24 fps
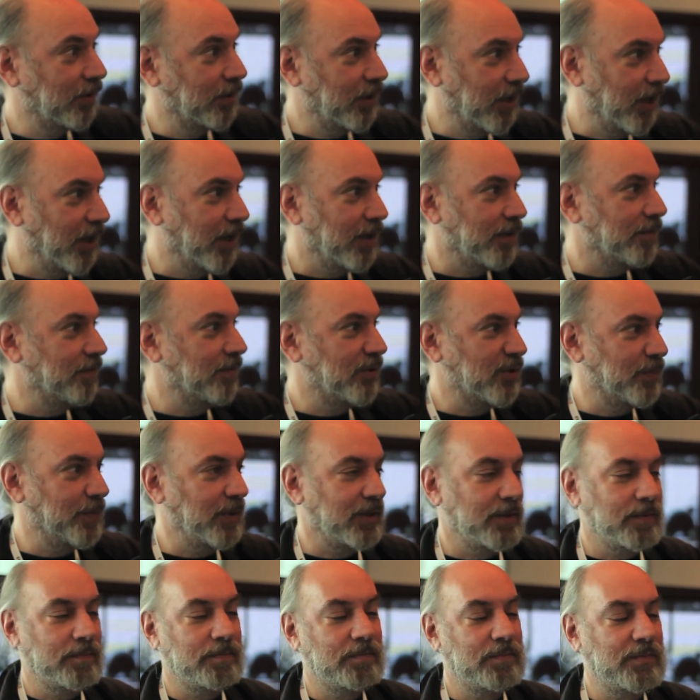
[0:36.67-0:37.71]
and it's
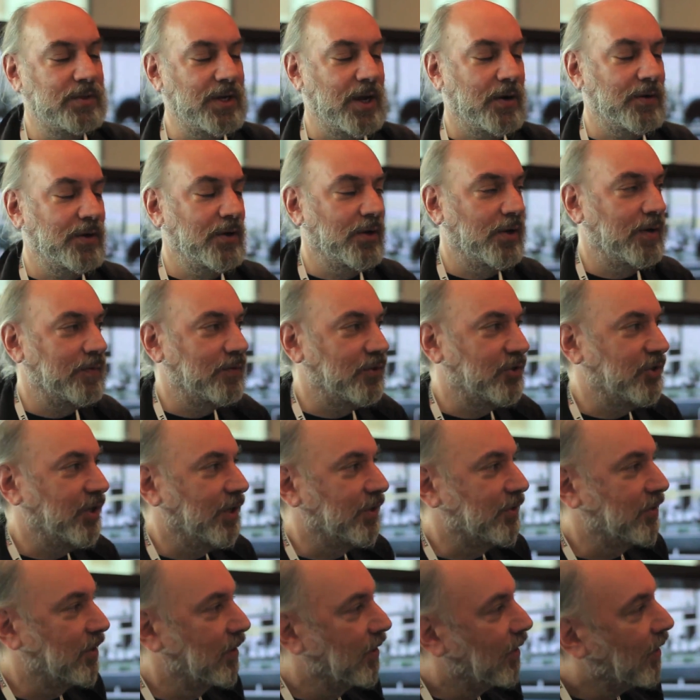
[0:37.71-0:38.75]
been downhill ever
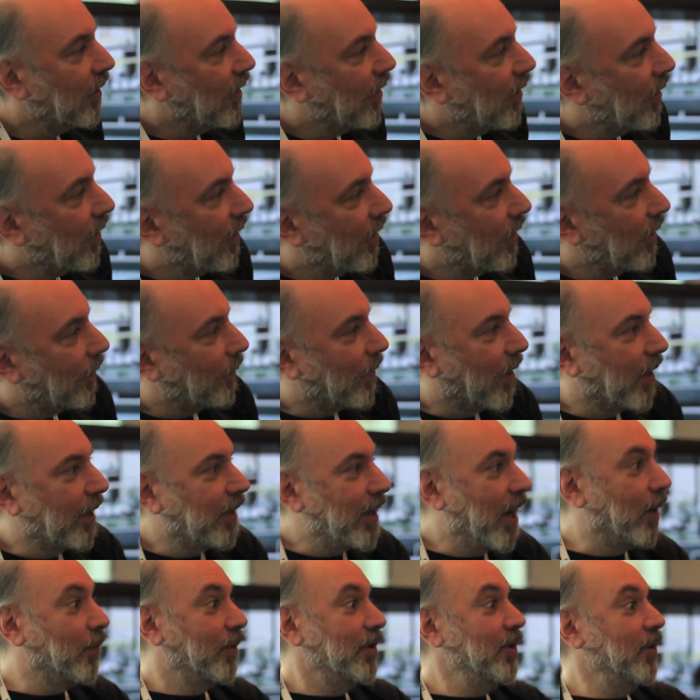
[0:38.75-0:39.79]
since. But
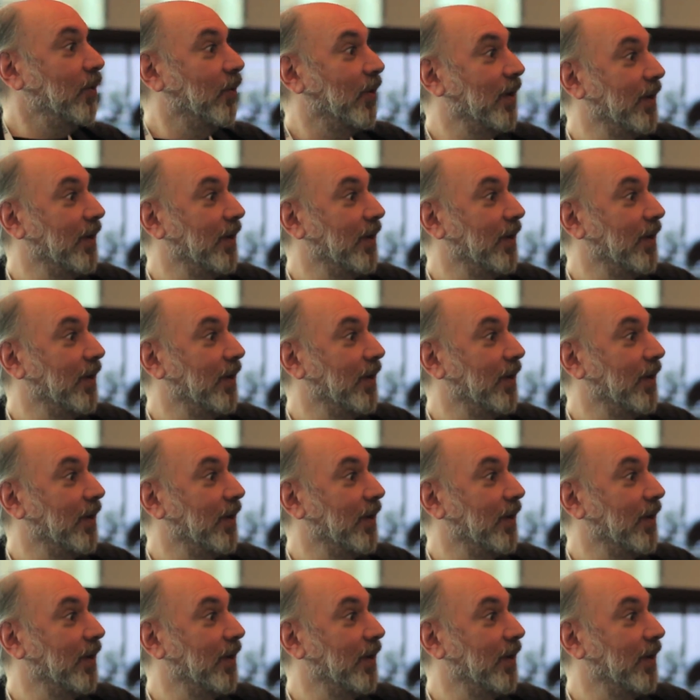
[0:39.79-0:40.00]
how are you?